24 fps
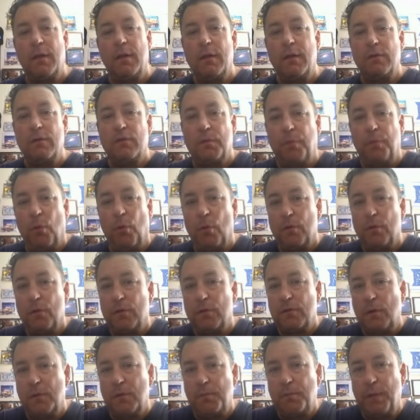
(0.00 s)

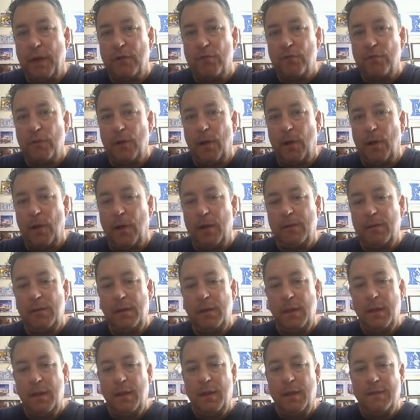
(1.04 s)
supporters on
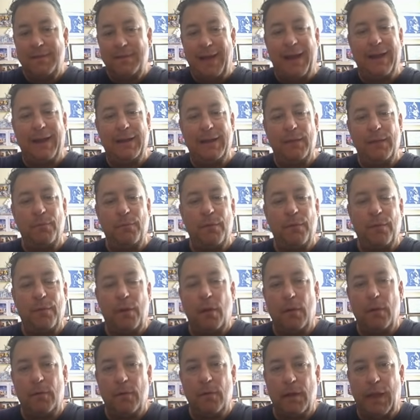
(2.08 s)
Patreon, tied in with
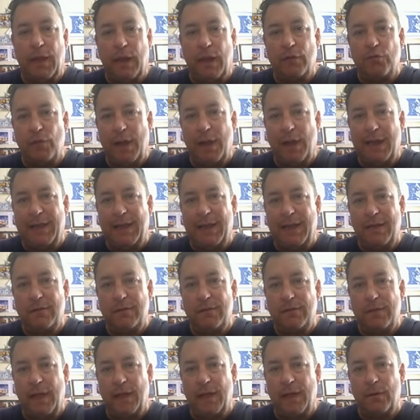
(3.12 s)
our Hurricane Track
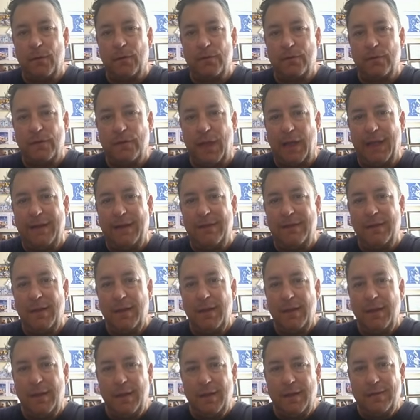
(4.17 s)
Insider site,
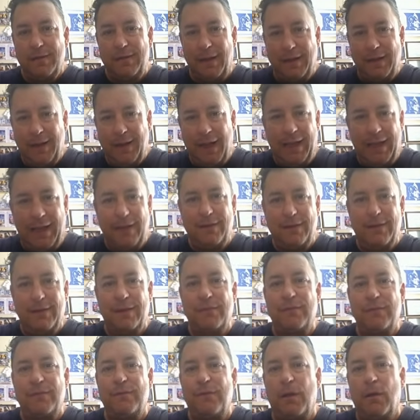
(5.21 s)
tonight
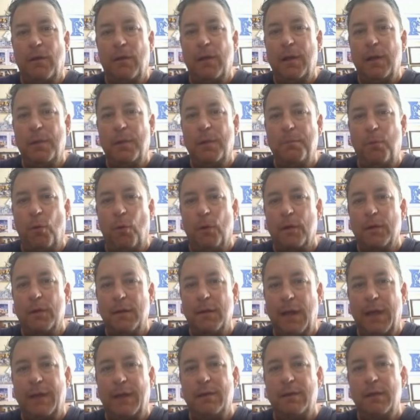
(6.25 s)
is a very important
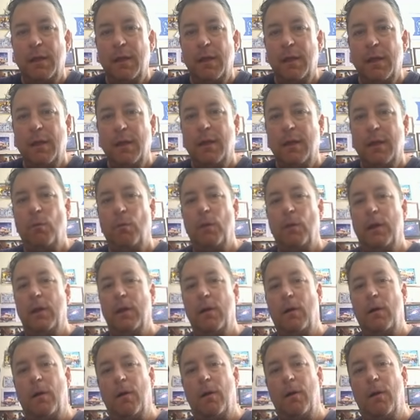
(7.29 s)
night. We
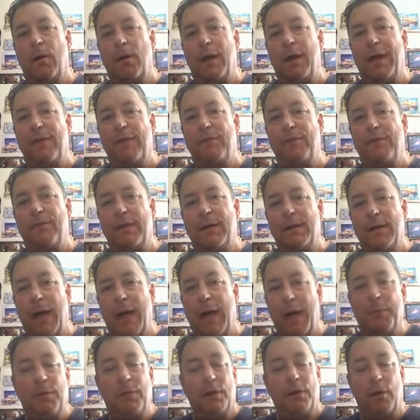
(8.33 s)
are having,
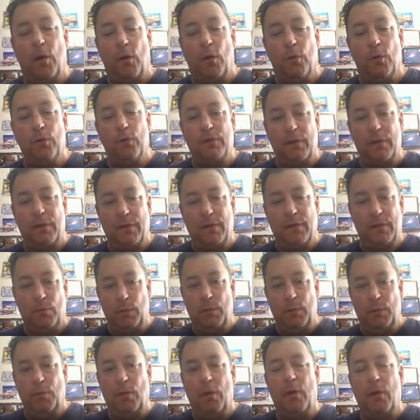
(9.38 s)
I'm going to host, and then
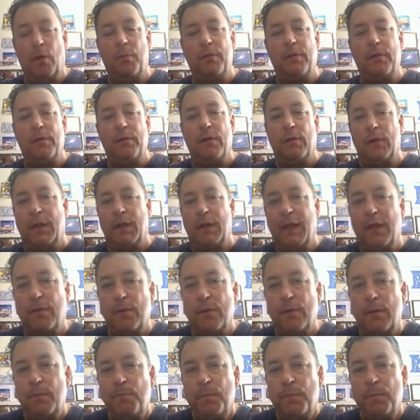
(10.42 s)
we will all be there
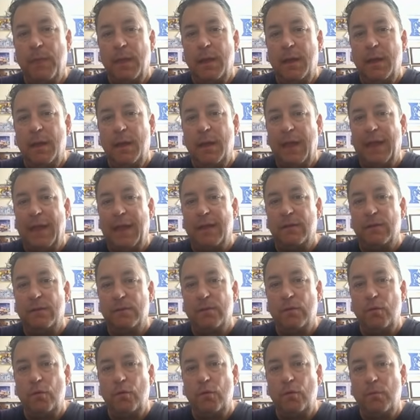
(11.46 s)
together, a
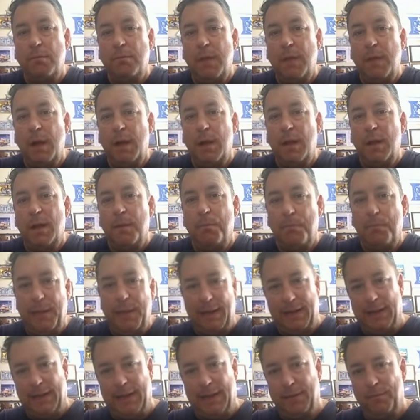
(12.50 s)
Zoom
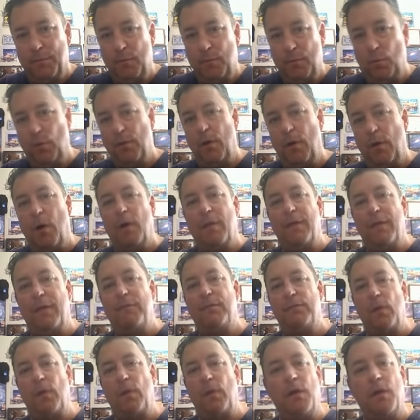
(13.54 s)
meeting with all of
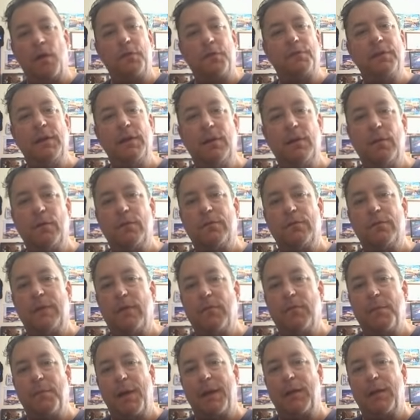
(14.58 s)
us, the tiers,
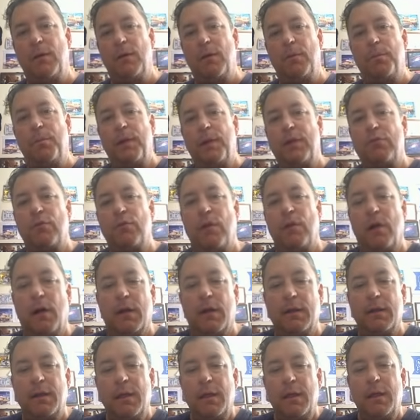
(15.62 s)
everybody on
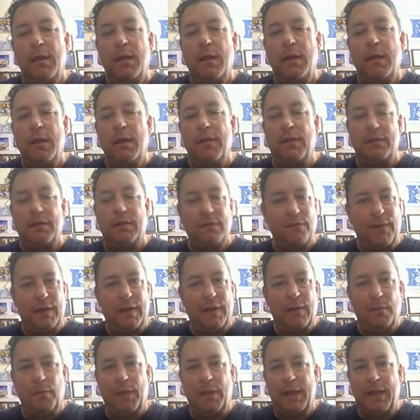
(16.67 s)
Patreon that's
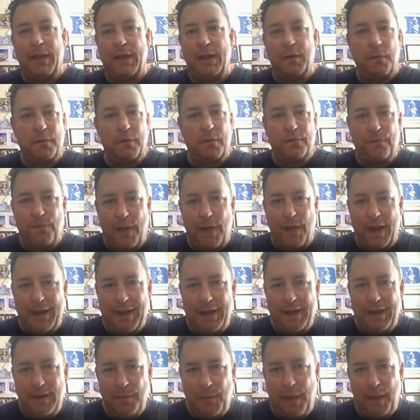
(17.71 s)
available. I don't know it's
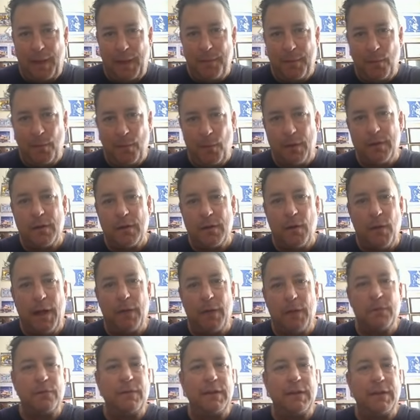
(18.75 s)
Friday and you might be wanting to go
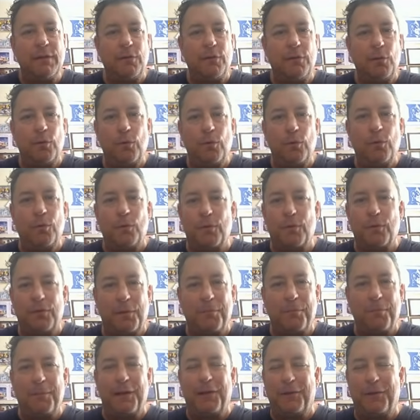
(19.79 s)
out and see Dune or
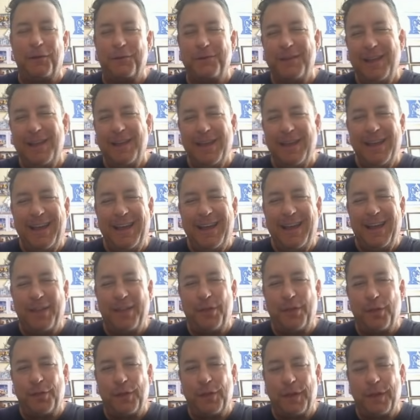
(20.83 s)
something else at
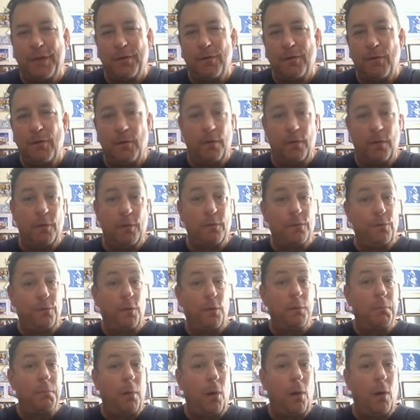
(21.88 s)
the theater or there's
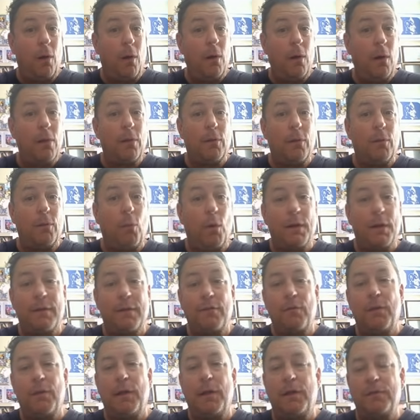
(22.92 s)
football or
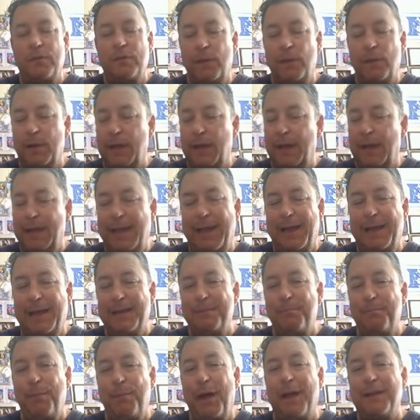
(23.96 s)
whatever else. Look, I get
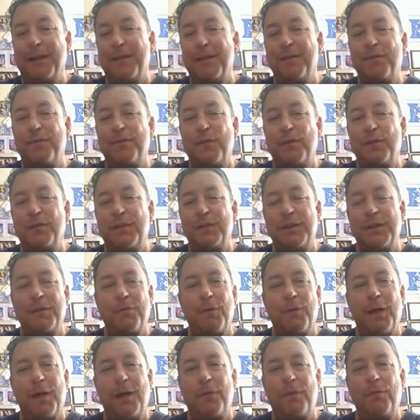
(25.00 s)
it, but if you're sitting
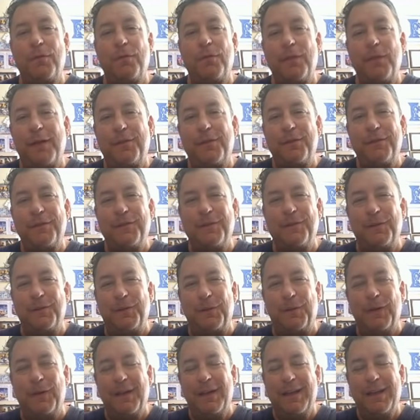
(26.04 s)
around with nothing to
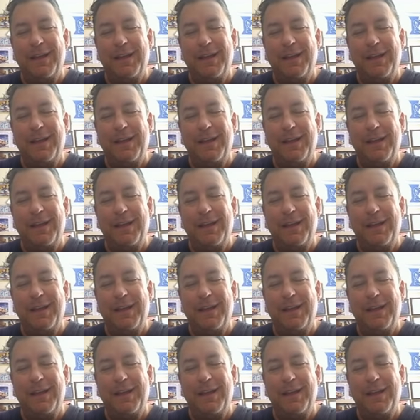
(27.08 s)
do,